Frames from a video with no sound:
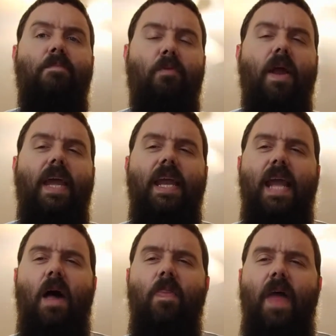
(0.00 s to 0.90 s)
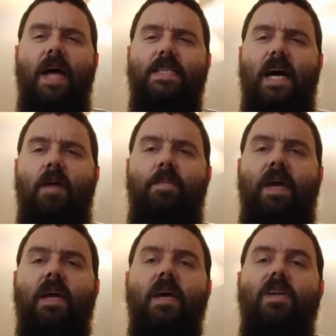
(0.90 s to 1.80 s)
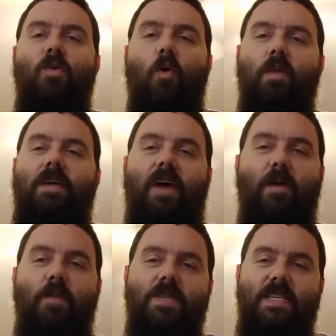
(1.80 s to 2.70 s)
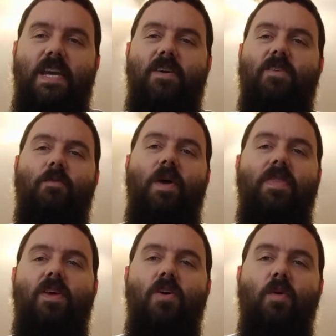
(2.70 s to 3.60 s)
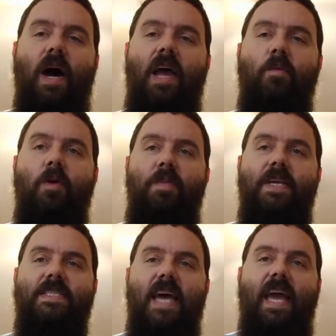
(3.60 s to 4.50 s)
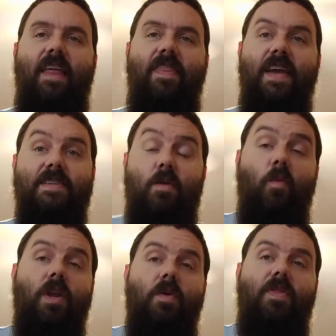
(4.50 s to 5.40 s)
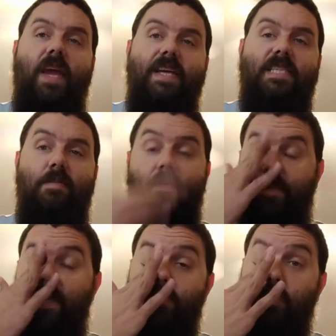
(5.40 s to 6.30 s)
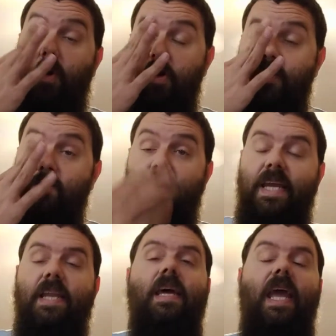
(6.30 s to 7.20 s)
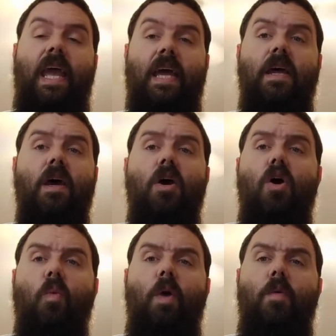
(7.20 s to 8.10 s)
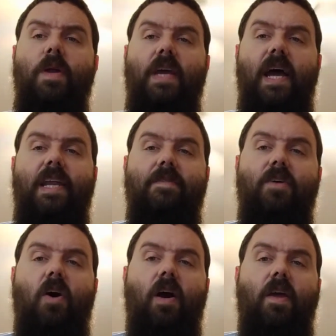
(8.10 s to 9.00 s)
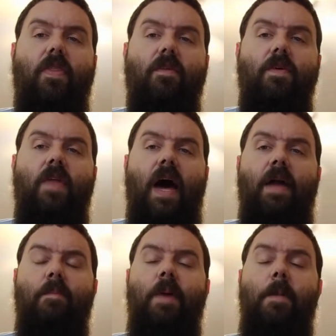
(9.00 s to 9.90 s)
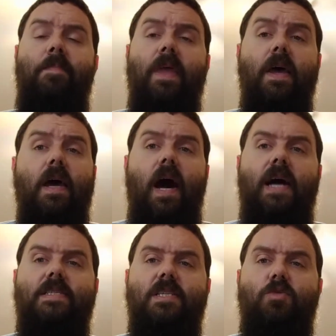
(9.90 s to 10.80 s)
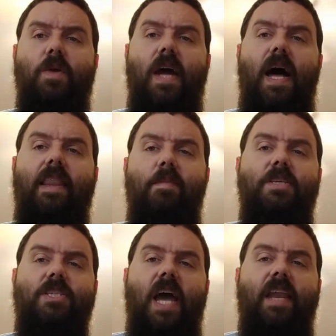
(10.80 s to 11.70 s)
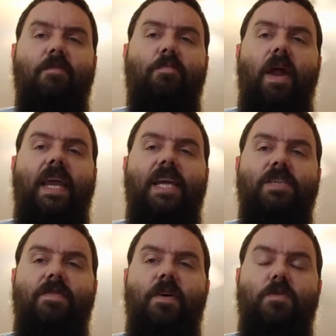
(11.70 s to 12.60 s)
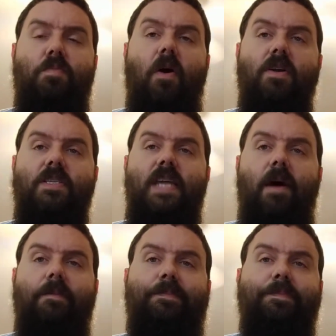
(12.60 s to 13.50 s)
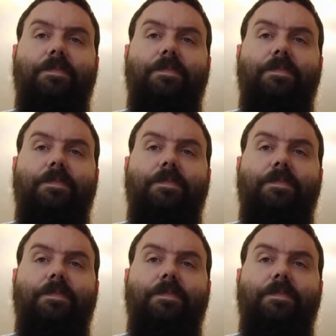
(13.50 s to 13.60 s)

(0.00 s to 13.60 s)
breaking down that topic. Normally, if I was here with you, I would be saying things like, what do you think some of these words mean? And we would kind of talk through that. But since we're not, let me just kind of break each of those parts down.